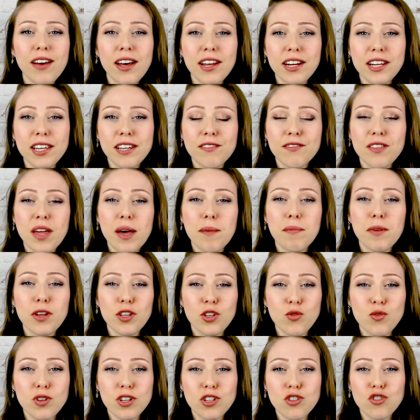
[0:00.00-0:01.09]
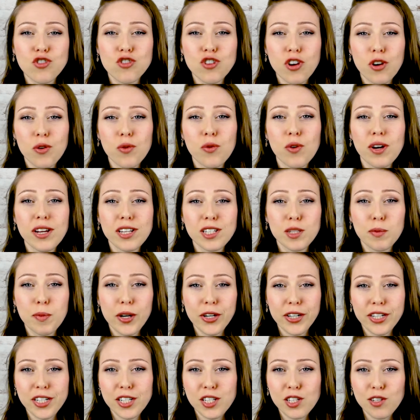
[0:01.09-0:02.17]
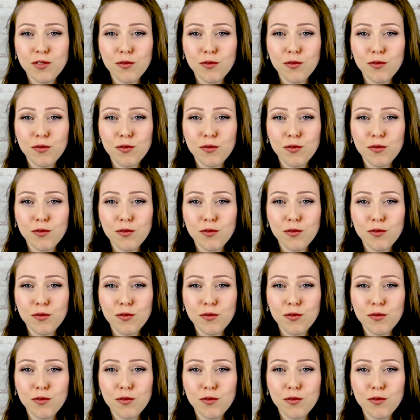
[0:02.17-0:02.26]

any of them that you can show experience